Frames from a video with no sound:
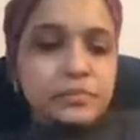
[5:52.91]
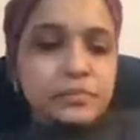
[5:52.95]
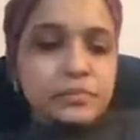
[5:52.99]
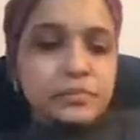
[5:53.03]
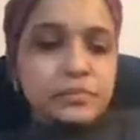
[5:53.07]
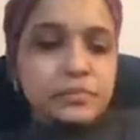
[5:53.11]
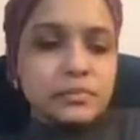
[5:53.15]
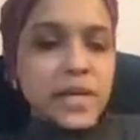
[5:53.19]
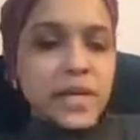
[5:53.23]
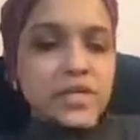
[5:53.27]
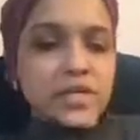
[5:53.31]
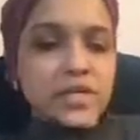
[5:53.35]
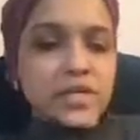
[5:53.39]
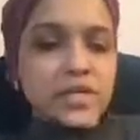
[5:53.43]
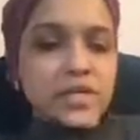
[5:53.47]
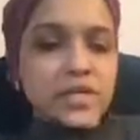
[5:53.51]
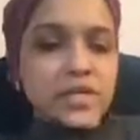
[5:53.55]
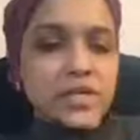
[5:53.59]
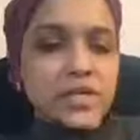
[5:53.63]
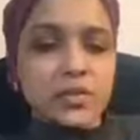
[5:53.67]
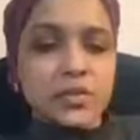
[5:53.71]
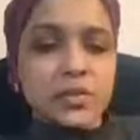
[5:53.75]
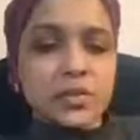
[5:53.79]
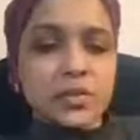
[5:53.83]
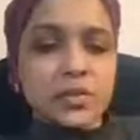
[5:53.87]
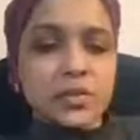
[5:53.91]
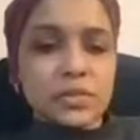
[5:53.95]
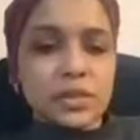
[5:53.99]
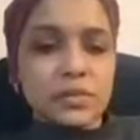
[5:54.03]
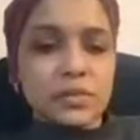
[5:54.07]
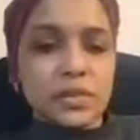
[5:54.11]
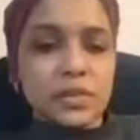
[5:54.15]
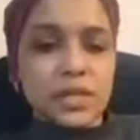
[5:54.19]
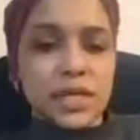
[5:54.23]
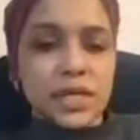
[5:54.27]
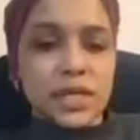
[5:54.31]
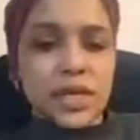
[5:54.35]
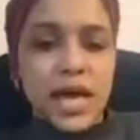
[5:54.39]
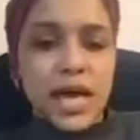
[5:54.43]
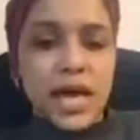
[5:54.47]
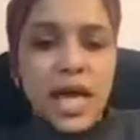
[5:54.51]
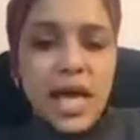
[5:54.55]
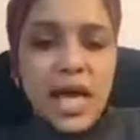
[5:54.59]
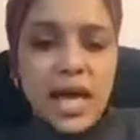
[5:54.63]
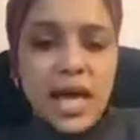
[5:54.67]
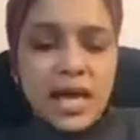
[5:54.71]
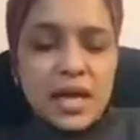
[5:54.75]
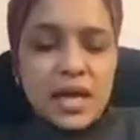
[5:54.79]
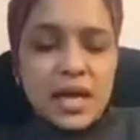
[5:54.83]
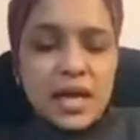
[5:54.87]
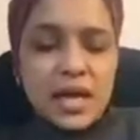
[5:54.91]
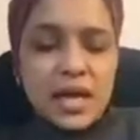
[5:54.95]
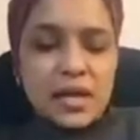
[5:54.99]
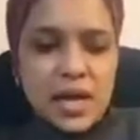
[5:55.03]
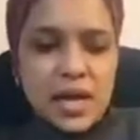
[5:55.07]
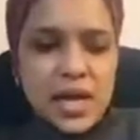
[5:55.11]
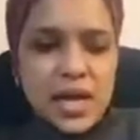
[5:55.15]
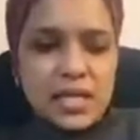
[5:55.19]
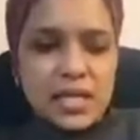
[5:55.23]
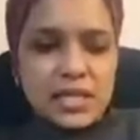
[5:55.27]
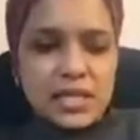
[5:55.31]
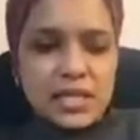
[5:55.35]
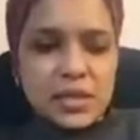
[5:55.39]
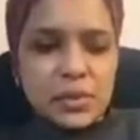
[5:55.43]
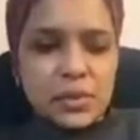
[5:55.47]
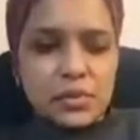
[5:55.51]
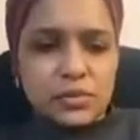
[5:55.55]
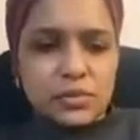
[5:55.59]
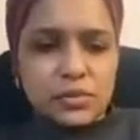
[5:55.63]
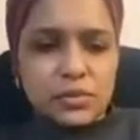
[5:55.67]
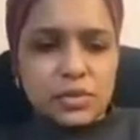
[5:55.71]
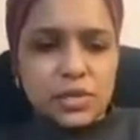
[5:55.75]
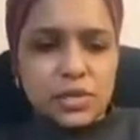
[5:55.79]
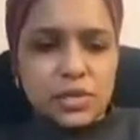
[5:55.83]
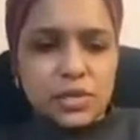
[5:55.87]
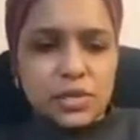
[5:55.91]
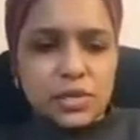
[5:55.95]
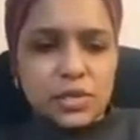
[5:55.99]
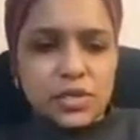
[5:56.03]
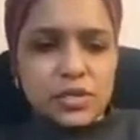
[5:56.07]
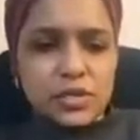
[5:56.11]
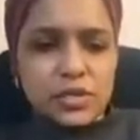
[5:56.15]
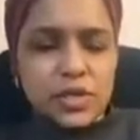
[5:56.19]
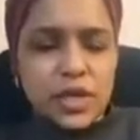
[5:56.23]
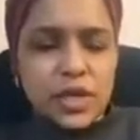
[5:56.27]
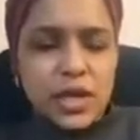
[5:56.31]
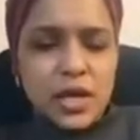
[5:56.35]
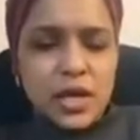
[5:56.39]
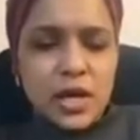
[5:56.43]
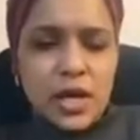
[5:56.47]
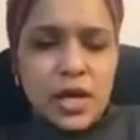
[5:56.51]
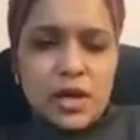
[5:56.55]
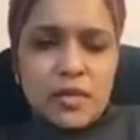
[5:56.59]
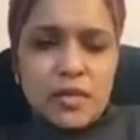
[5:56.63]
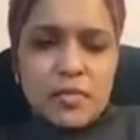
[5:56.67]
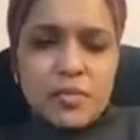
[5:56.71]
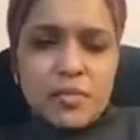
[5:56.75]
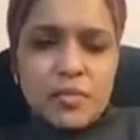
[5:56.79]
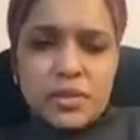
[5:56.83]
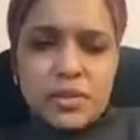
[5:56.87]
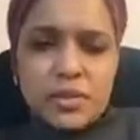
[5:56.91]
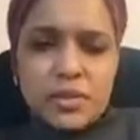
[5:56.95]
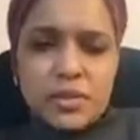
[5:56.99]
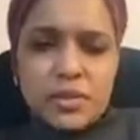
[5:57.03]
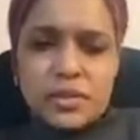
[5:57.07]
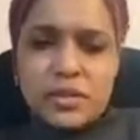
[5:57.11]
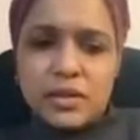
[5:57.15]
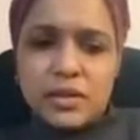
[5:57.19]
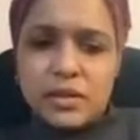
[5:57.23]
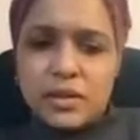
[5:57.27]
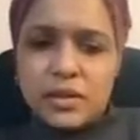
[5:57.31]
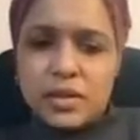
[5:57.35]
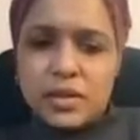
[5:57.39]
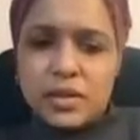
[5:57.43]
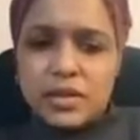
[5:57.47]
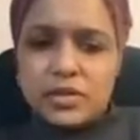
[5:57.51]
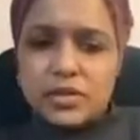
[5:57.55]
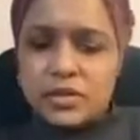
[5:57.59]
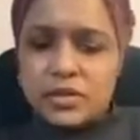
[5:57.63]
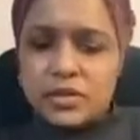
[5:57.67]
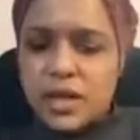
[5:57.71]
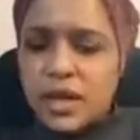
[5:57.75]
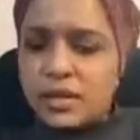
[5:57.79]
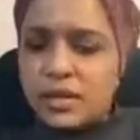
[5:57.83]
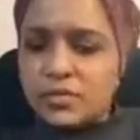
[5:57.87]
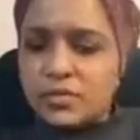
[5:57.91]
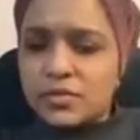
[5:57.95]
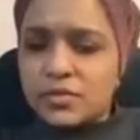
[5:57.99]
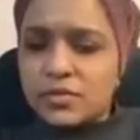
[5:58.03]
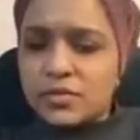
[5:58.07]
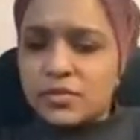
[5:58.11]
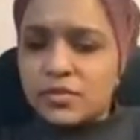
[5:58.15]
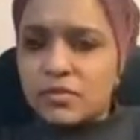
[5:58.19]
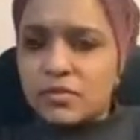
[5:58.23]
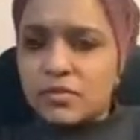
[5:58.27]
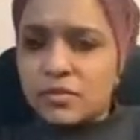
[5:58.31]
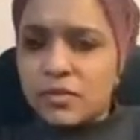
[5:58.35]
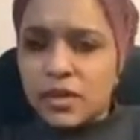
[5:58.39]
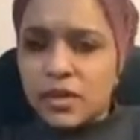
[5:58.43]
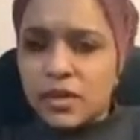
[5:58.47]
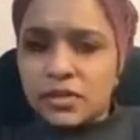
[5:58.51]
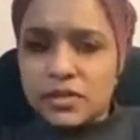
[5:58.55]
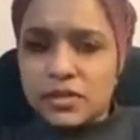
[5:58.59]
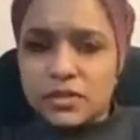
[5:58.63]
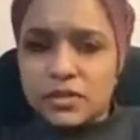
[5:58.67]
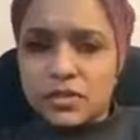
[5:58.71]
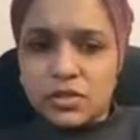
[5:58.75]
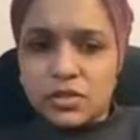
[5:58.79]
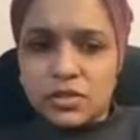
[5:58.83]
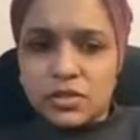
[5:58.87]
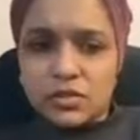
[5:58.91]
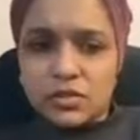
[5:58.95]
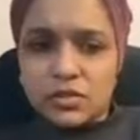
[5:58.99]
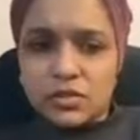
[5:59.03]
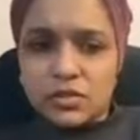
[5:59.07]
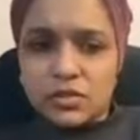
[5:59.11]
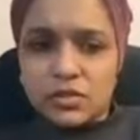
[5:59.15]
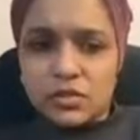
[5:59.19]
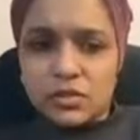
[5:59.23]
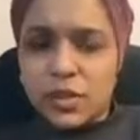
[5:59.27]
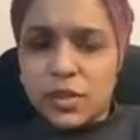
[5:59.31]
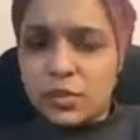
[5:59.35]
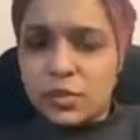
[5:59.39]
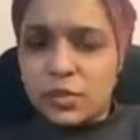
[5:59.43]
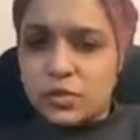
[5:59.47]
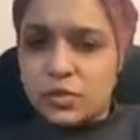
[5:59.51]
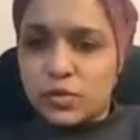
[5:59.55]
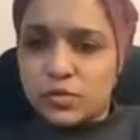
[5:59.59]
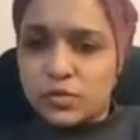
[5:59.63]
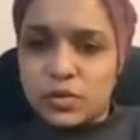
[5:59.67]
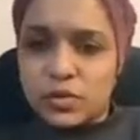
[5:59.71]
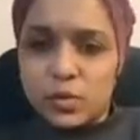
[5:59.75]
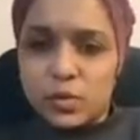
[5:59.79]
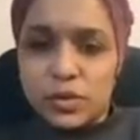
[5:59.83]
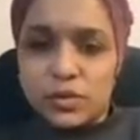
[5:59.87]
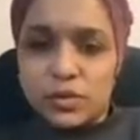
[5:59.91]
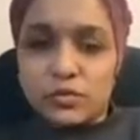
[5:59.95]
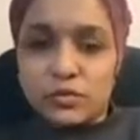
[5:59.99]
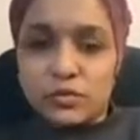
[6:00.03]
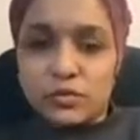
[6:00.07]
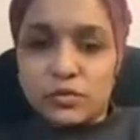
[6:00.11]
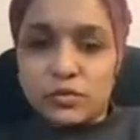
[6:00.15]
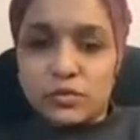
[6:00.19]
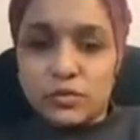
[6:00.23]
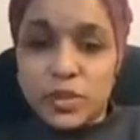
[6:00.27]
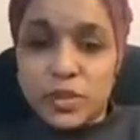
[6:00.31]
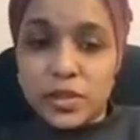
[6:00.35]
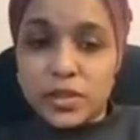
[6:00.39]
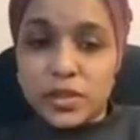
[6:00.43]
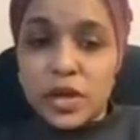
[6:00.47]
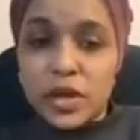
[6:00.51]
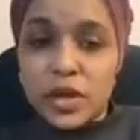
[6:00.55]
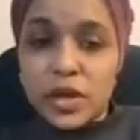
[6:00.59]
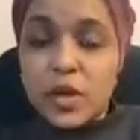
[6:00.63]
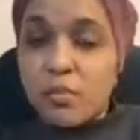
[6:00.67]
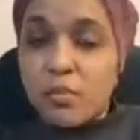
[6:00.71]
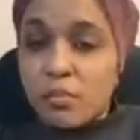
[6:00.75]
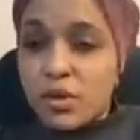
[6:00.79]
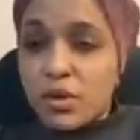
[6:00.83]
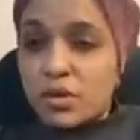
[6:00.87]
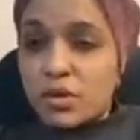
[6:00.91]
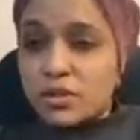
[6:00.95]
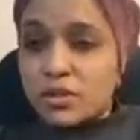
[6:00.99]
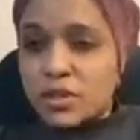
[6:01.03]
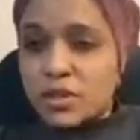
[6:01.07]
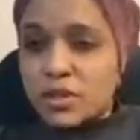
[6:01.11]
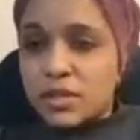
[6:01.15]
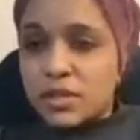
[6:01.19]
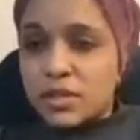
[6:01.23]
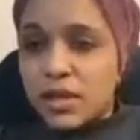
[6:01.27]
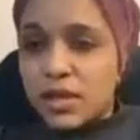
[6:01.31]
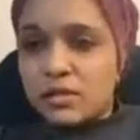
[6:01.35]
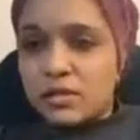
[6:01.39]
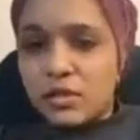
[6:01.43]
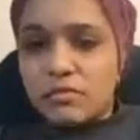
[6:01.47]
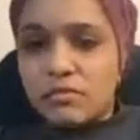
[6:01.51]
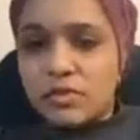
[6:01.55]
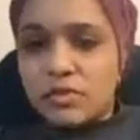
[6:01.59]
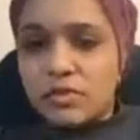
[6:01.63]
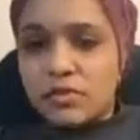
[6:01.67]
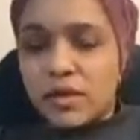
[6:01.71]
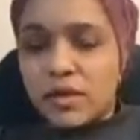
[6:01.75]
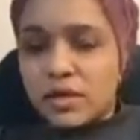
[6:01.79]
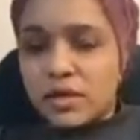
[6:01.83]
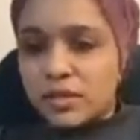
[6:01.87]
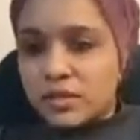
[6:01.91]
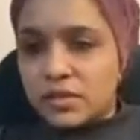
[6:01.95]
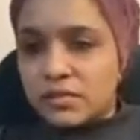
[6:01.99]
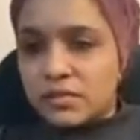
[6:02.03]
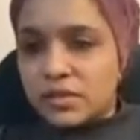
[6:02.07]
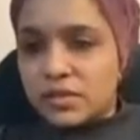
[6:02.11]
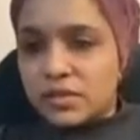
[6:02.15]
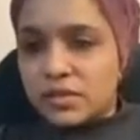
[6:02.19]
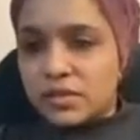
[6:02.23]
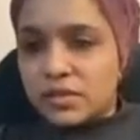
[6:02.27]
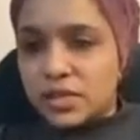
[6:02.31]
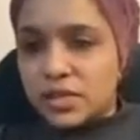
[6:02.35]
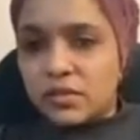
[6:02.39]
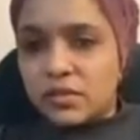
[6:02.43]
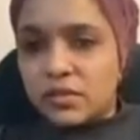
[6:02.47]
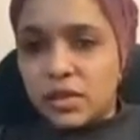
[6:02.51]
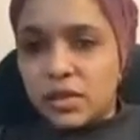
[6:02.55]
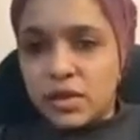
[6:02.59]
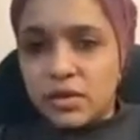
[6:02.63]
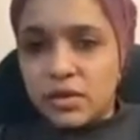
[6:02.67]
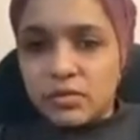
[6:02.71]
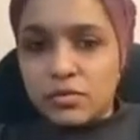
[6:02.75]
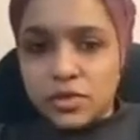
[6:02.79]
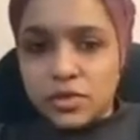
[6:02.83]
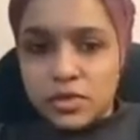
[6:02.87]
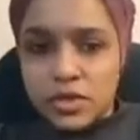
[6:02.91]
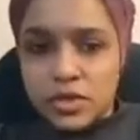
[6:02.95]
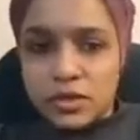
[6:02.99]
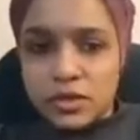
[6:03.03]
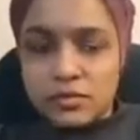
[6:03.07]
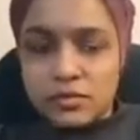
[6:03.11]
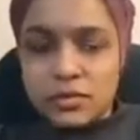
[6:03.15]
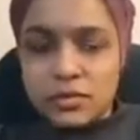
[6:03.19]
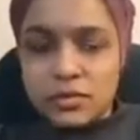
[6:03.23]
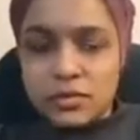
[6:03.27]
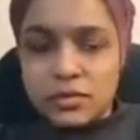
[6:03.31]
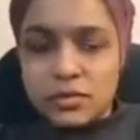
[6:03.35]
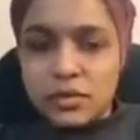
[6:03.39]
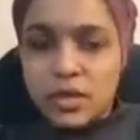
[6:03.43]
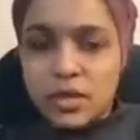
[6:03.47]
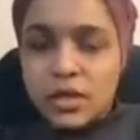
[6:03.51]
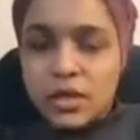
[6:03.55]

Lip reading: The patient at the bottom, similarly, atypical lesion, but the lesion has no risk factors such as orange pigment or subretinal fluid, but has low reflectivity on the ultrasound.